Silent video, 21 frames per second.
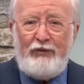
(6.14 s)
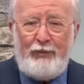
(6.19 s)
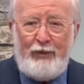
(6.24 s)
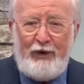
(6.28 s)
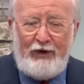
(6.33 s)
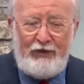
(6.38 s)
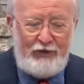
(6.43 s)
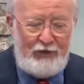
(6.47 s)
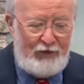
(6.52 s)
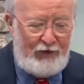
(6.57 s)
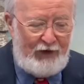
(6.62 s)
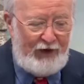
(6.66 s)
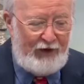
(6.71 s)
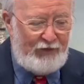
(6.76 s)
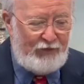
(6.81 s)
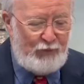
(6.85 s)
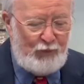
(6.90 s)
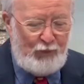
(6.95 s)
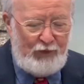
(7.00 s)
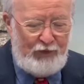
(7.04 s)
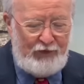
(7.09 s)
special
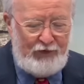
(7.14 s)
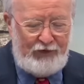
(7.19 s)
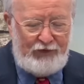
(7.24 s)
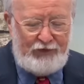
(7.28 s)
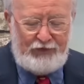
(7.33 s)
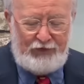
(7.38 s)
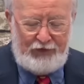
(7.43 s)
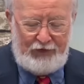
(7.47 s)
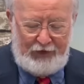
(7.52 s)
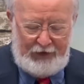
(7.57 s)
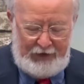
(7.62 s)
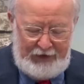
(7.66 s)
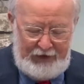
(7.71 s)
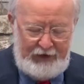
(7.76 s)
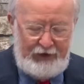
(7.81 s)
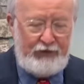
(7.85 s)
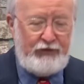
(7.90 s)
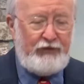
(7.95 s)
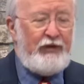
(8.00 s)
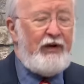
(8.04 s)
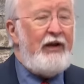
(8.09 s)
guest with us today.
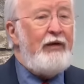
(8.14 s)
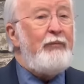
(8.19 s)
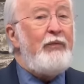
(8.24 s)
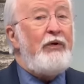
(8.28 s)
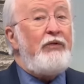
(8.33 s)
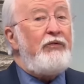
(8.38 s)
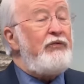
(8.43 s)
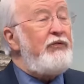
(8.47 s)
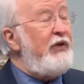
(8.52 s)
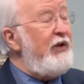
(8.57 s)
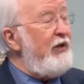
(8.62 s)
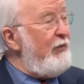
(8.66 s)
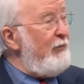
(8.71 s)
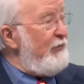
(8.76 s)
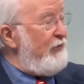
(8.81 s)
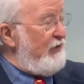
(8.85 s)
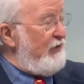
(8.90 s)
His name is Tim